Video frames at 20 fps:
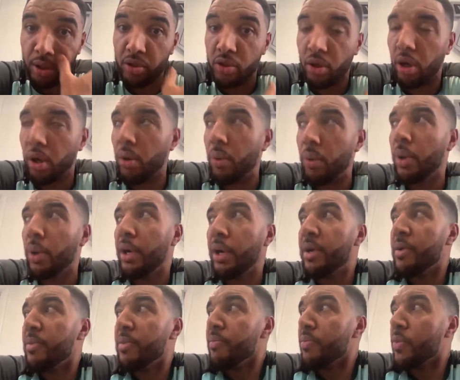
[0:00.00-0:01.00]
So,
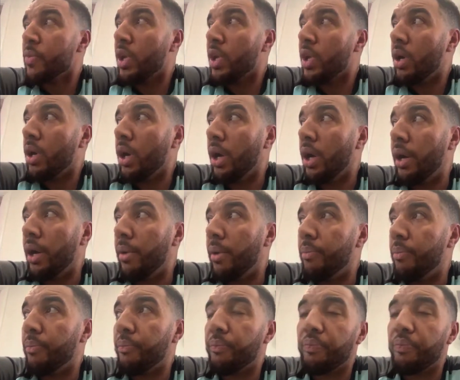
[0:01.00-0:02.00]

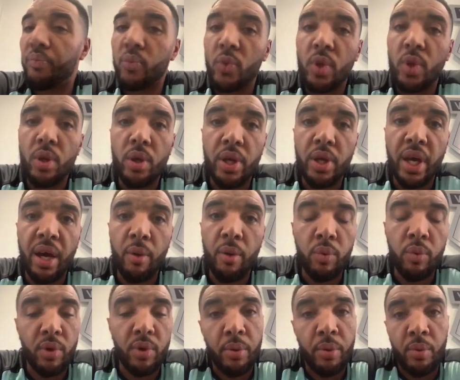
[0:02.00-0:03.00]

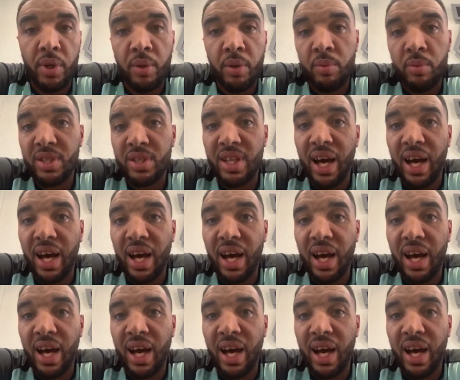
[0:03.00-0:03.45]
it